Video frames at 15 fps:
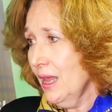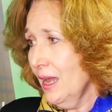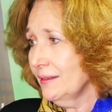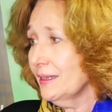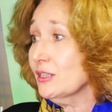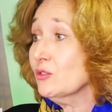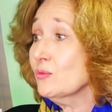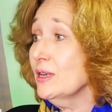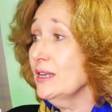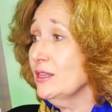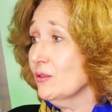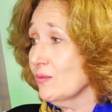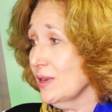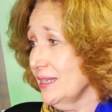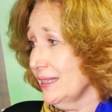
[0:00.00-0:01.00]
And that's really
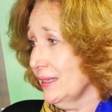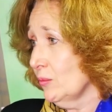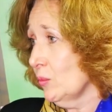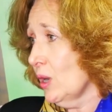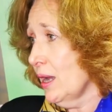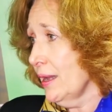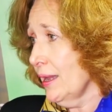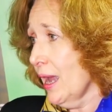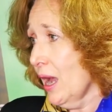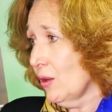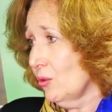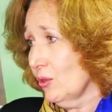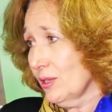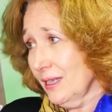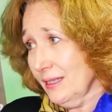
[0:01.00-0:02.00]
the reason why
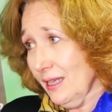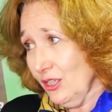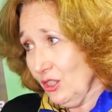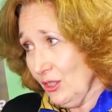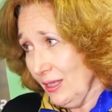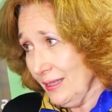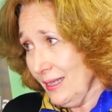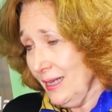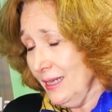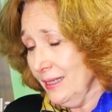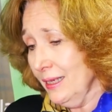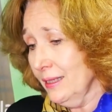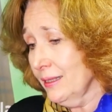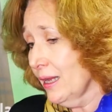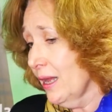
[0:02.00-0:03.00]
our organisation is
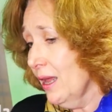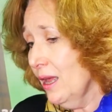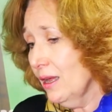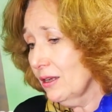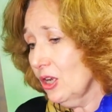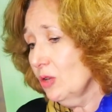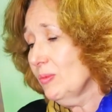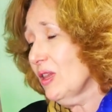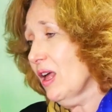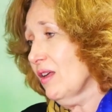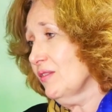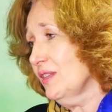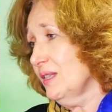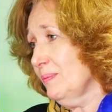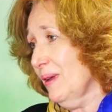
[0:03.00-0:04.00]
needed. Global
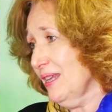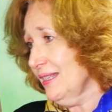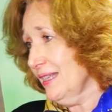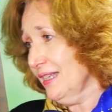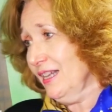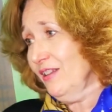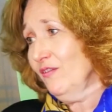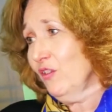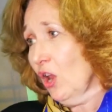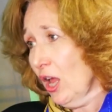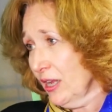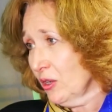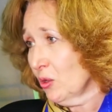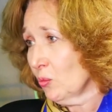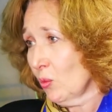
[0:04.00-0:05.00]
health is basically
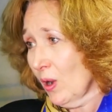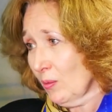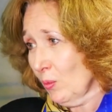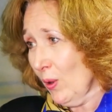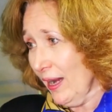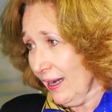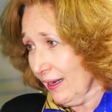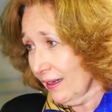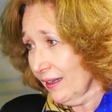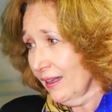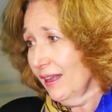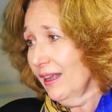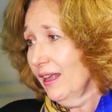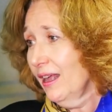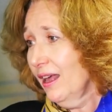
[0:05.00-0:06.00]
flying on one wing.
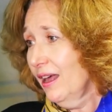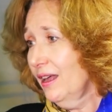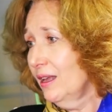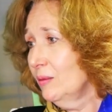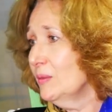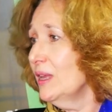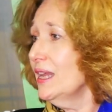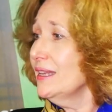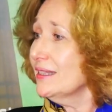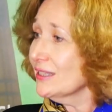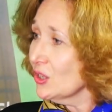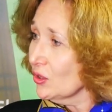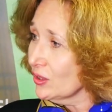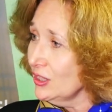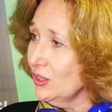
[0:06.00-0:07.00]

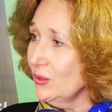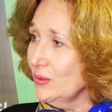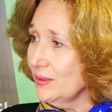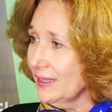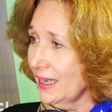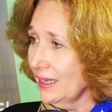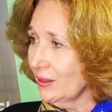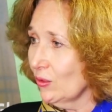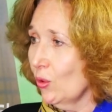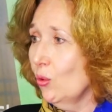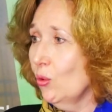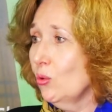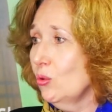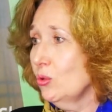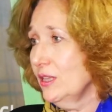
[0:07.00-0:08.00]
It's not using
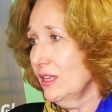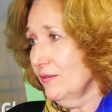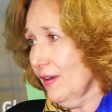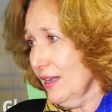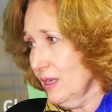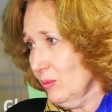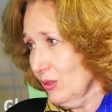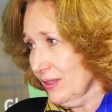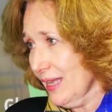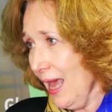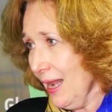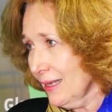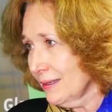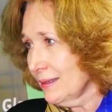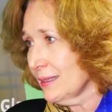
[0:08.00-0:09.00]
all the available
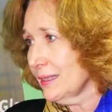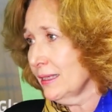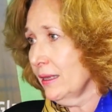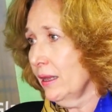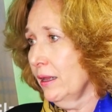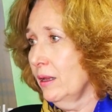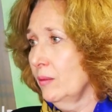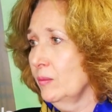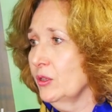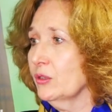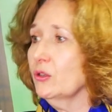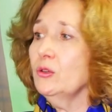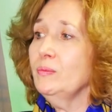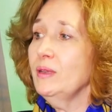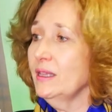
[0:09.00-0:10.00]
talent that
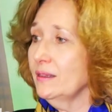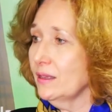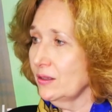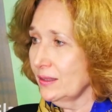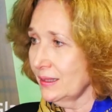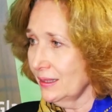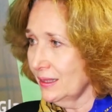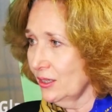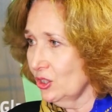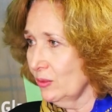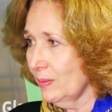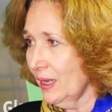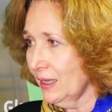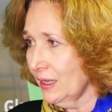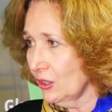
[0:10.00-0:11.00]
could be in those
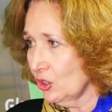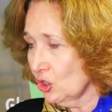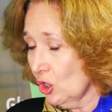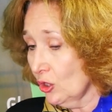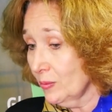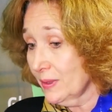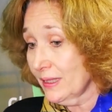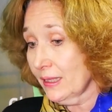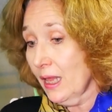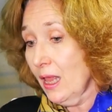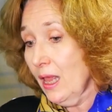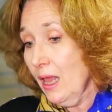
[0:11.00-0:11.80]
decision-making jobs.